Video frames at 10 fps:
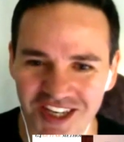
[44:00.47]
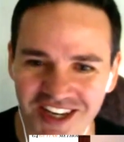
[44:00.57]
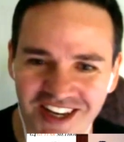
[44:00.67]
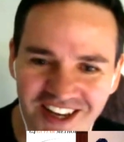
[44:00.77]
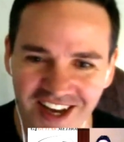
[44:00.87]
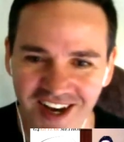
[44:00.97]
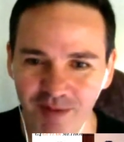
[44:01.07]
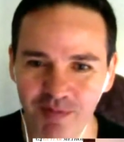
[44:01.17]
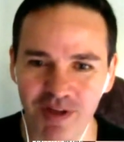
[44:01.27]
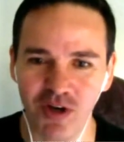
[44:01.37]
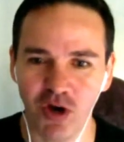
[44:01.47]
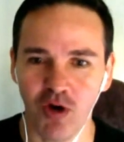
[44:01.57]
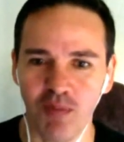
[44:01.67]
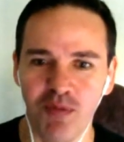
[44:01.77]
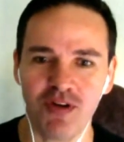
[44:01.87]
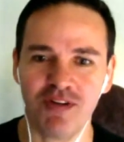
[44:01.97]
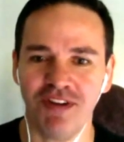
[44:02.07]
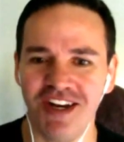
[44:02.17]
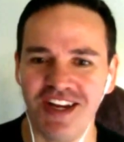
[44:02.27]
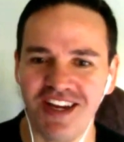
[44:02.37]
here. And no, I'm not
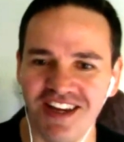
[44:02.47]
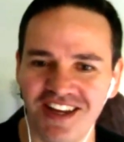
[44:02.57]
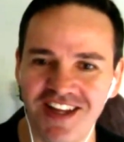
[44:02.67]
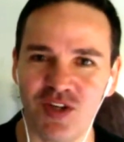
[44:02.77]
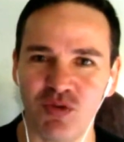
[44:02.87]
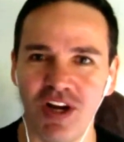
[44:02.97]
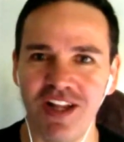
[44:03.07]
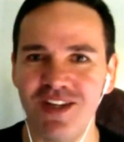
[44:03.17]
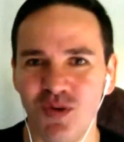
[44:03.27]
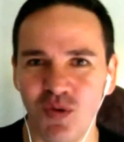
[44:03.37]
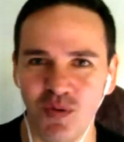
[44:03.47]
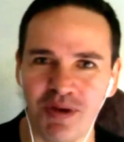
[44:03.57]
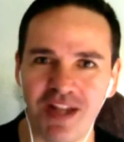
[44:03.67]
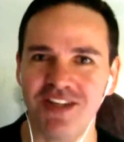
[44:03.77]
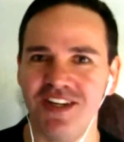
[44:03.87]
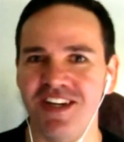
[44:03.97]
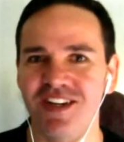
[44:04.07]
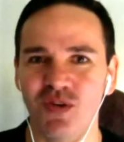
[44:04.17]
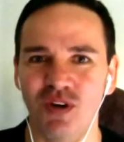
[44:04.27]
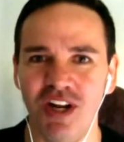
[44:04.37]
defending Israelis or
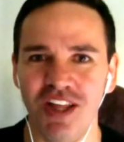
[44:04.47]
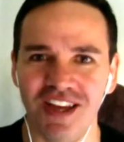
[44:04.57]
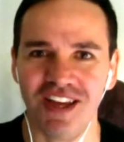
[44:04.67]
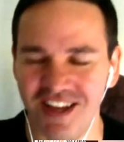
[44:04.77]
Palestinians or anything.